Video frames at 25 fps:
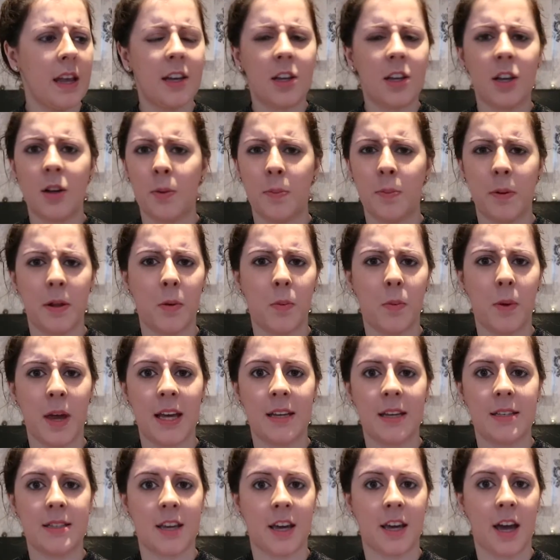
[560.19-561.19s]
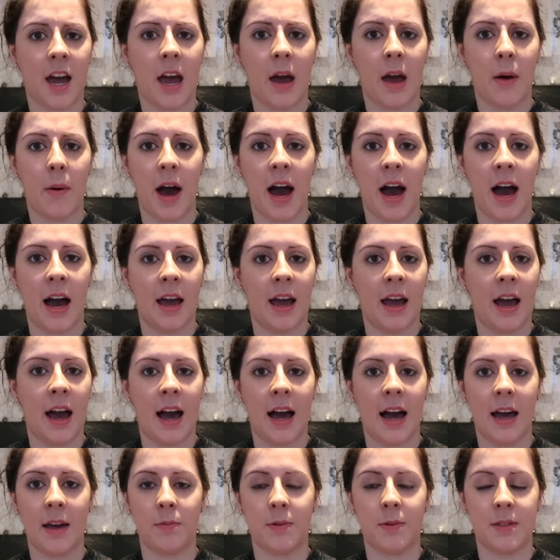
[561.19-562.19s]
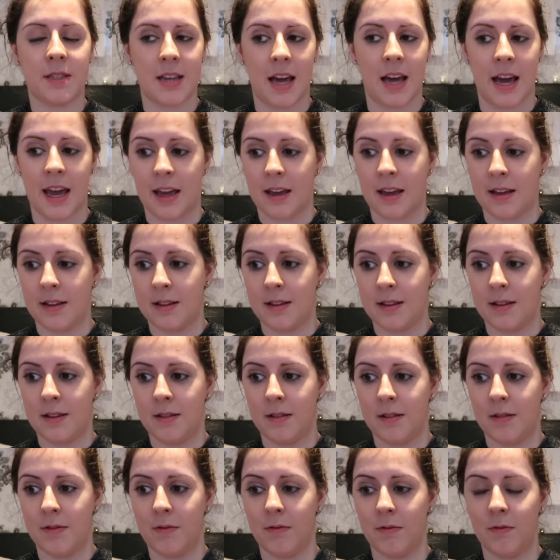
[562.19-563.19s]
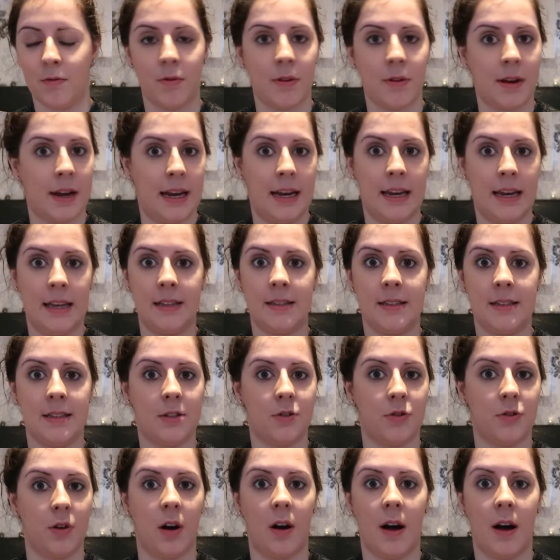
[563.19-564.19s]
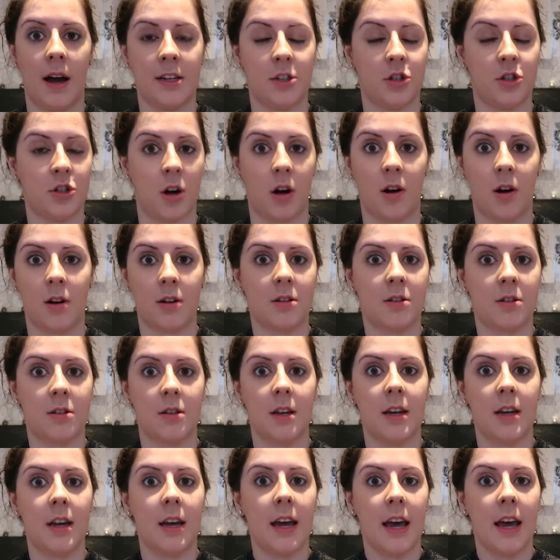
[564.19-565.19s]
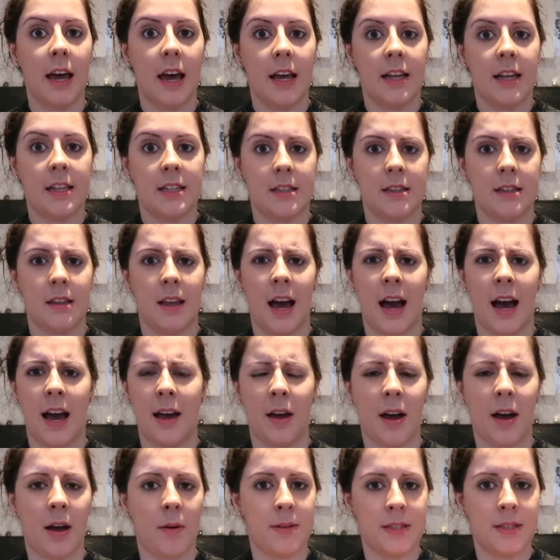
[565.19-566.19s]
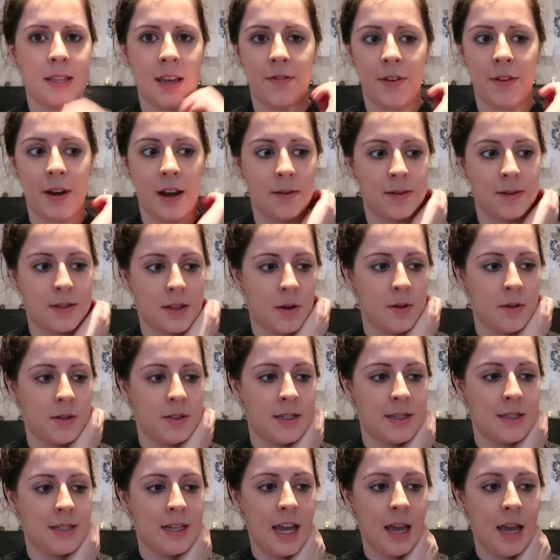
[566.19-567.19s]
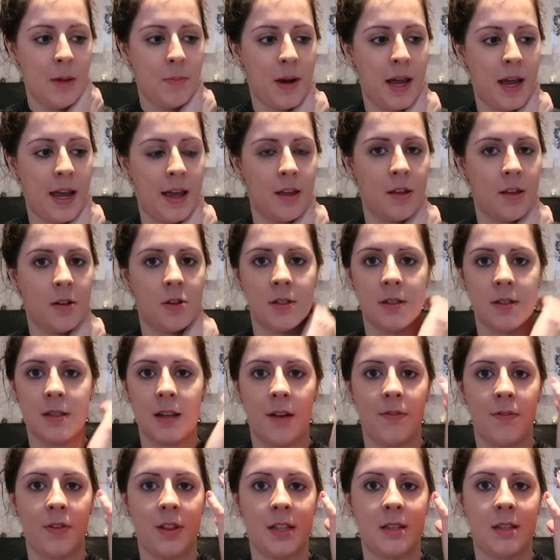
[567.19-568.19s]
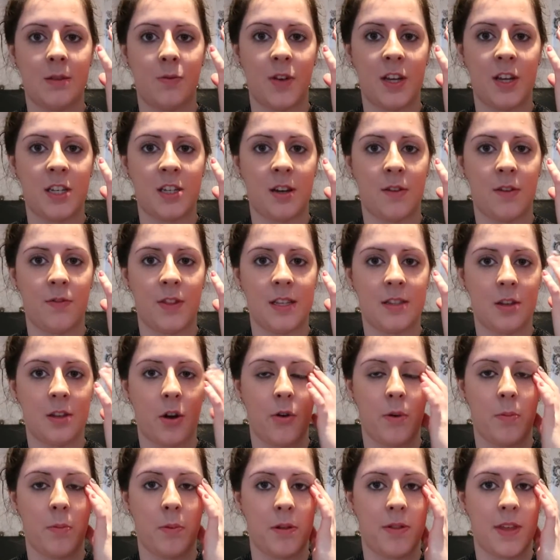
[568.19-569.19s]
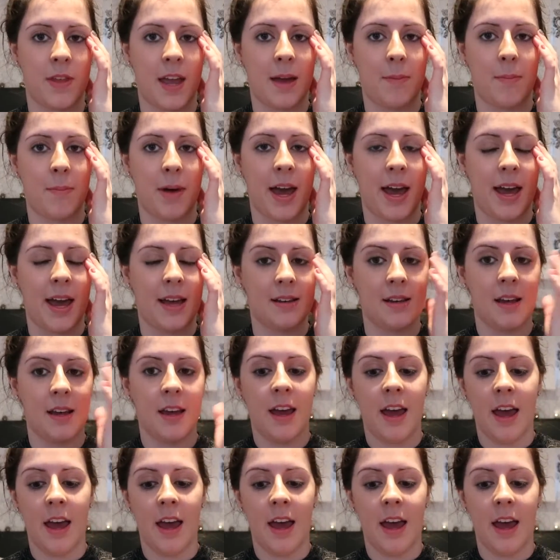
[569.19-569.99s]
couple of weeks ago, I was like really distraught and shocked. I was going to sleep like just having this vision of this horrible thing in my head.